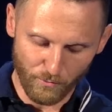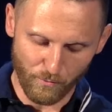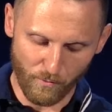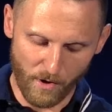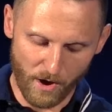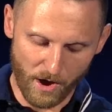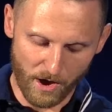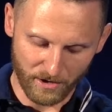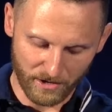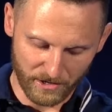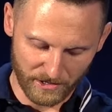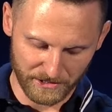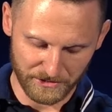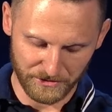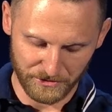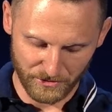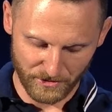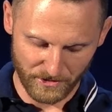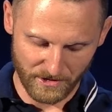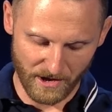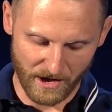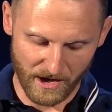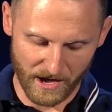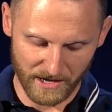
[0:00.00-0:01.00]
you walk
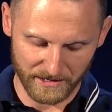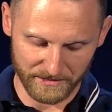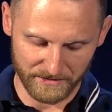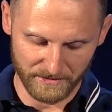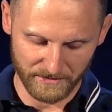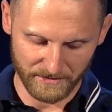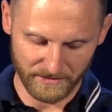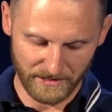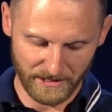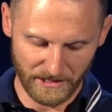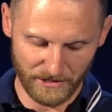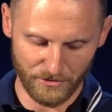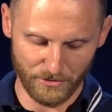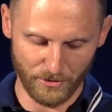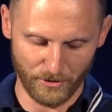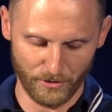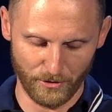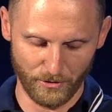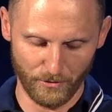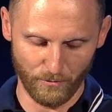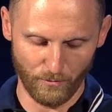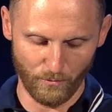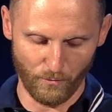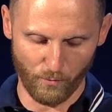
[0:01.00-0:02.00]
under God,
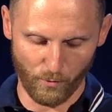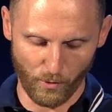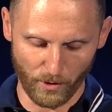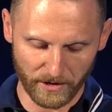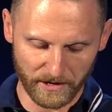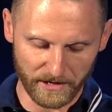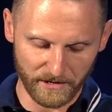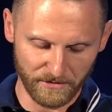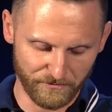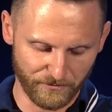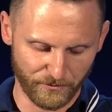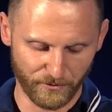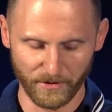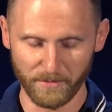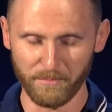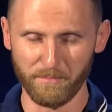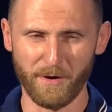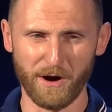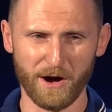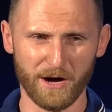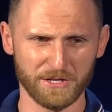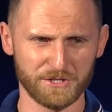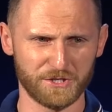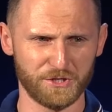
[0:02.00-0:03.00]
either working for a
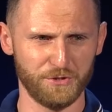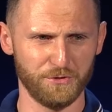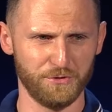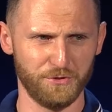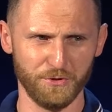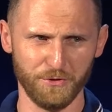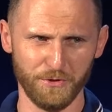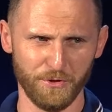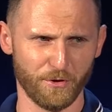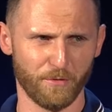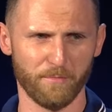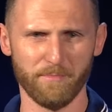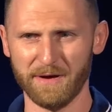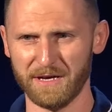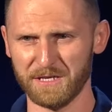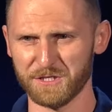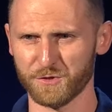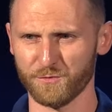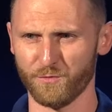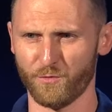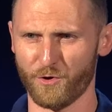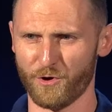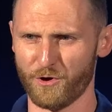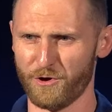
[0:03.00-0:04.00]
boss, you do your
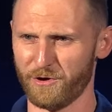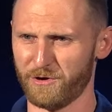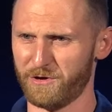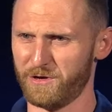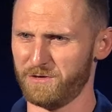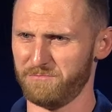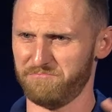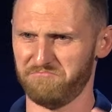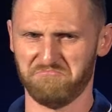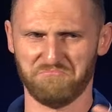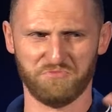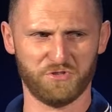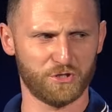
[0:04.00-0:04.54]
best work,